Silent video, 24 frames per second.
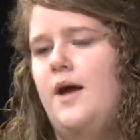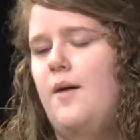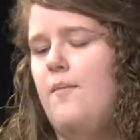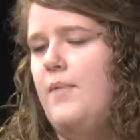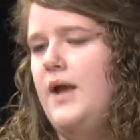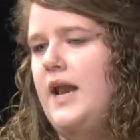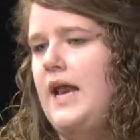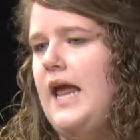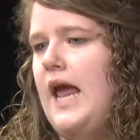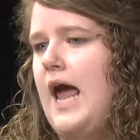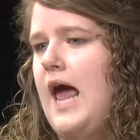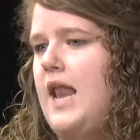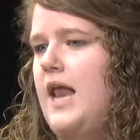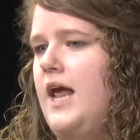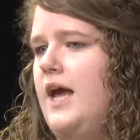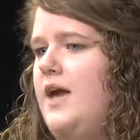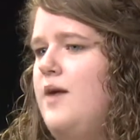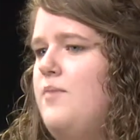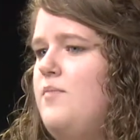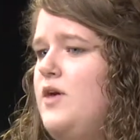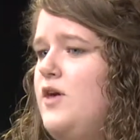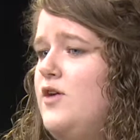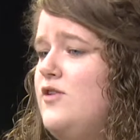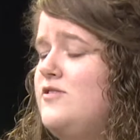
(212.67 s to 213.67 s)
but again, it
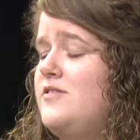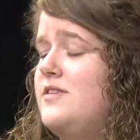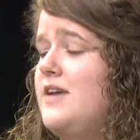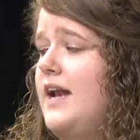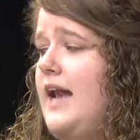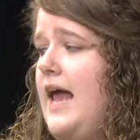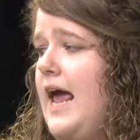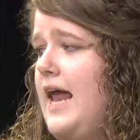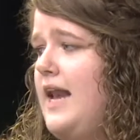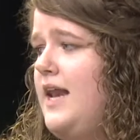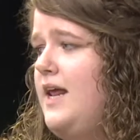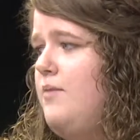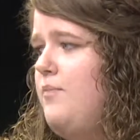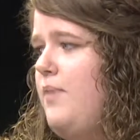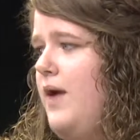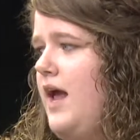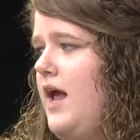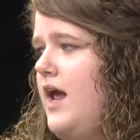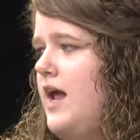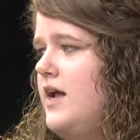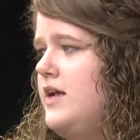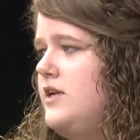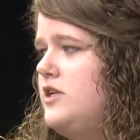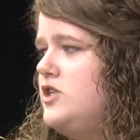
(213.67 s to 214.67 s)
can be used on any
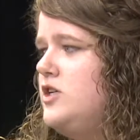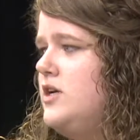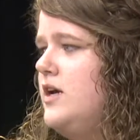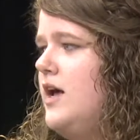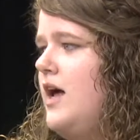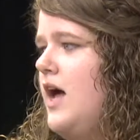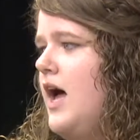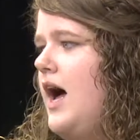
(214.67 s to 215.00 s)
page,